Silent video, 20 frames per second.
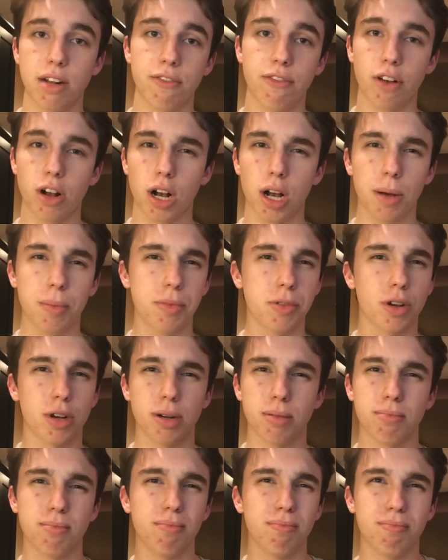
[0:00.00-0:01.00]
verbs
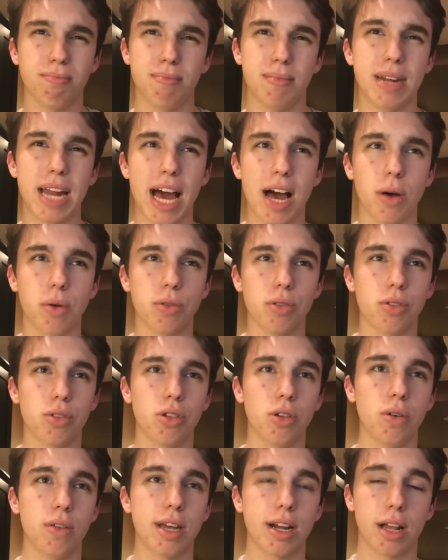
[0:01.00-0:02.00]
or nouns
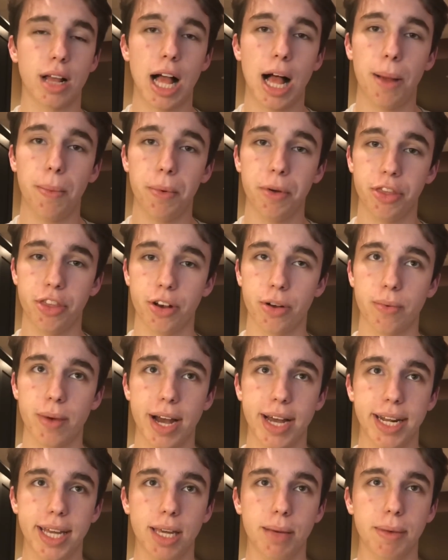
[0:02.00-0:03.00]
too that'll help with your
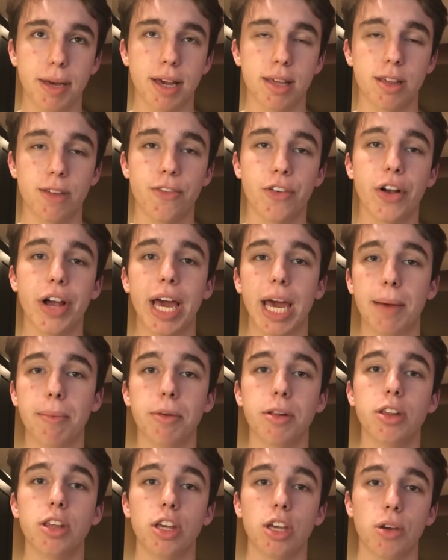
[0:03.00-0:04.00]
writing because if you're
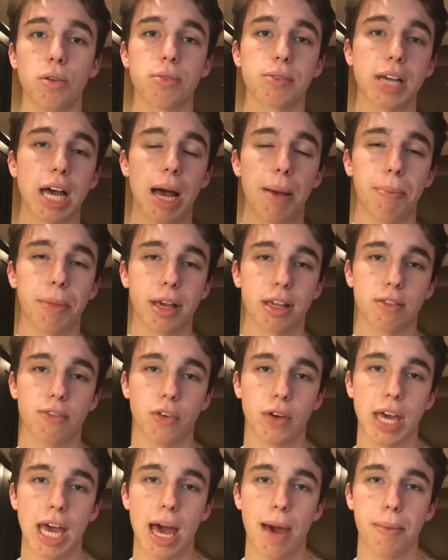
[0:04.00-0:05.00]
able to use complex
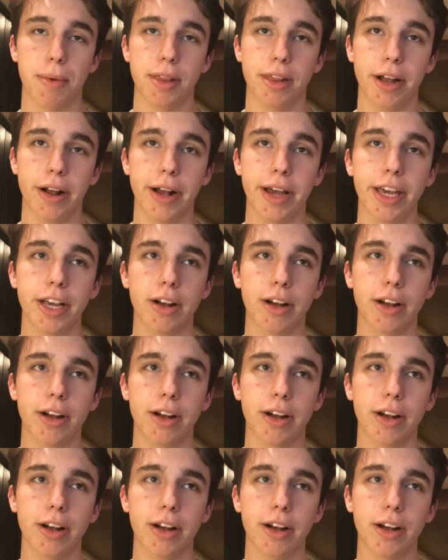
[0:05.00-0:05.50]
vocabulary,